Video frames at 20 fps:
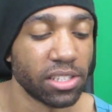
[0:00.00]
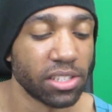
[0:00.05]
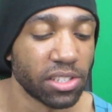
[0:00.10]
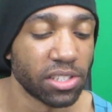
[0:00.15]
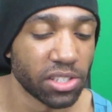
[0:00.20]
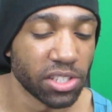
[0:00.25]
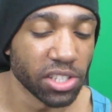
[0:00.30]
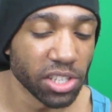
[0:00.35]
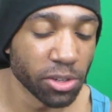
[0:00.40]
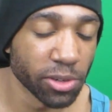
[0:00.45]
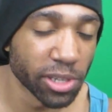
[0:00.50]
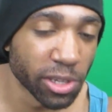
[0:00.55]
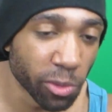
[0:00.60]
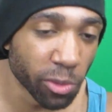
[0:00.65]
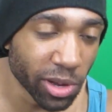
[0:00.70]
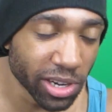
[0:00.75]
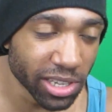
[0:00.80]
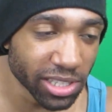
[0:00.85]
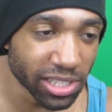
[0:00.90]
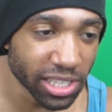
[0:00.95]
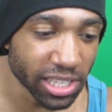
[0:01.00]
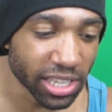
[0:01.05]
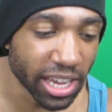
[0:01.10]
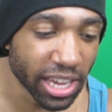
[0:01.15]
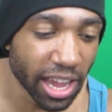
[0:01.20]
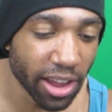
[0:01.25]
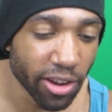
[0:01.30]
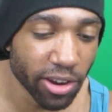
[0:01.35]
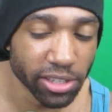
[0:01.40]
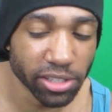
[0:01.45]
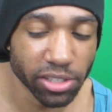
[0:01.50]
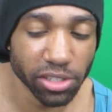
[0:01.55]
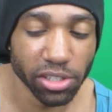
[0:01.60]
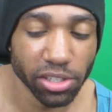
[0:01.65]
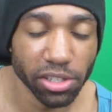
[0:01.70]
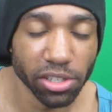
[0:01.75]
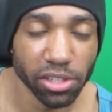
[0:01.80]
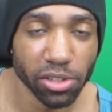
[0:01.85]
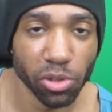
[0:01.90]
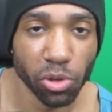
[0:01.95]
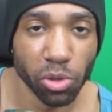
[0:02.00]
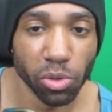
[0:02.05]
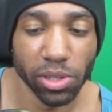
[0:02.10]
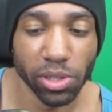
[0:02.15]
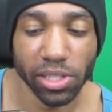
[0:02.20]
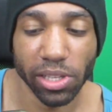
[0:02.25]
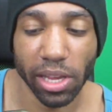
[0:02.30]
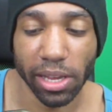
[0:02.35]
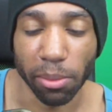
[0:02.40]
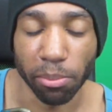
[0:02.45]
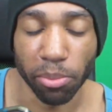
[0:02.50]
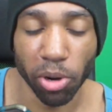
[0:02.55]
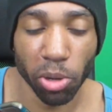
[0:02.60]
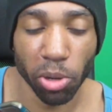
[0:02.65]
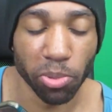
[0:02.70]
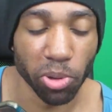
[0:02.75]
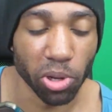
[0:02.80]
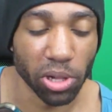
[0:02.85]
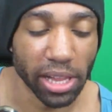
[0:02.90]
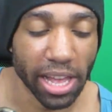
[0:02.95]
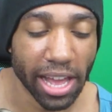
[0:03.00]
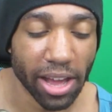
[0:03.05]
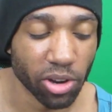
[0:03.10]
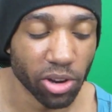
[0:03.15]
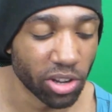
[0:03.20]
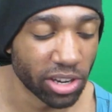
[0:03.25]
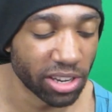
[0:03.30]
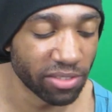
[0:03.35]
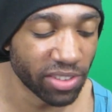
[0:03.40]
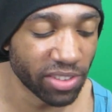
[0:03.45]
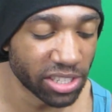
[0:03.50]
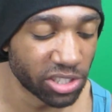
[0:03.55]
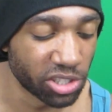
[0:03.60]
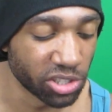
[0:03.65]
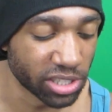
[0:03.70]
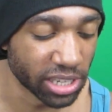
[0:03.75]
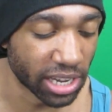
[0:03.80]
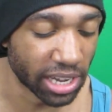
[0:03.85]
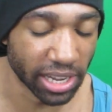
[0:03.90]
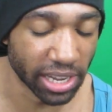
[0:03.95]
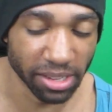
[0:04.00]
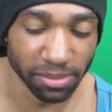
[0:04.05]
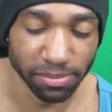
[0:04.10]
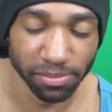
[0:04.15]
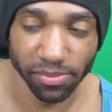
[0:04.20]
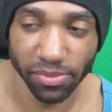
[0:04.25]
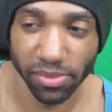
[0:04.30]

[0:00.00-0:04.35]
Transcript: Siri, what is the character who is like a purple cloud on Adventure Time?